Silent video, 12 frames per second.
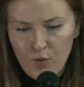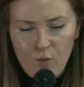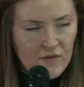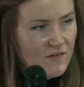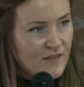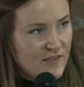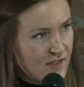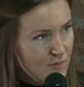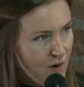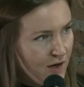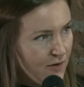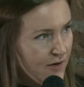don't want to listen
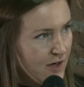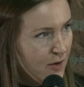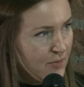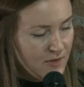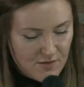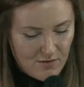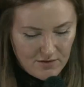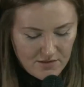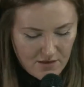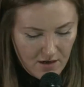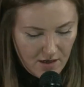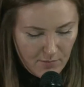to Milo Yiannopoulos all
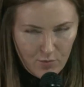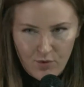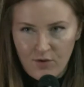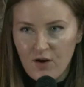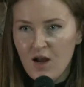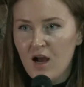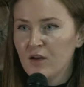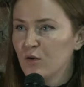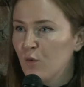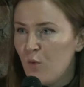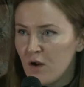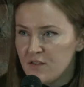the time, or I
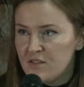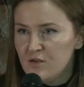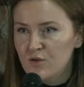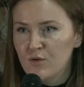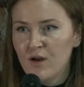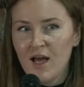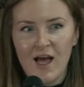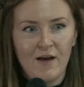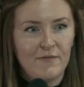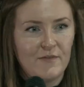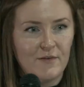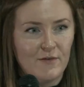don't want to
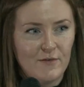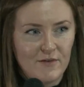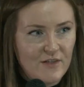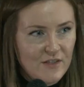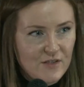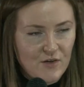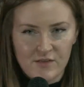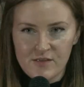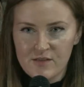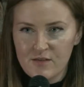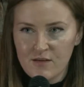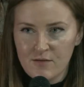have to
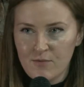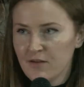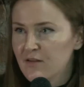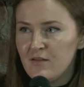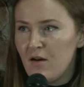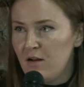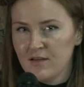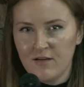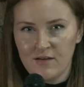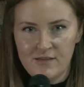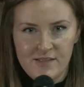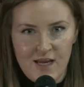discuss whether the
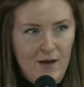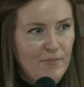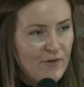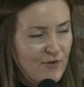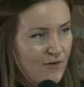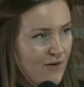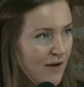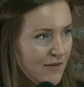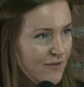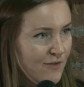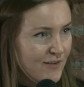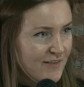Holocaust happened or
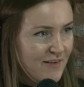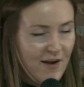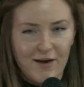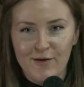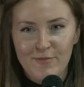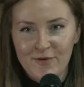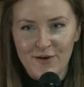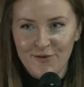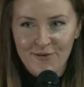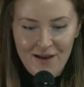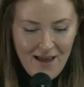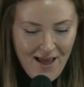not all the time.
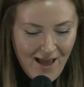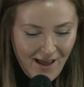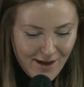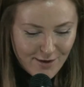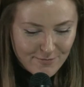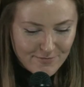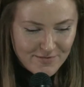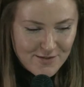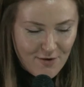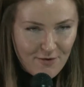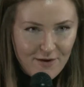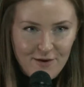
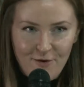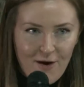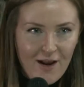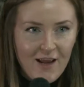So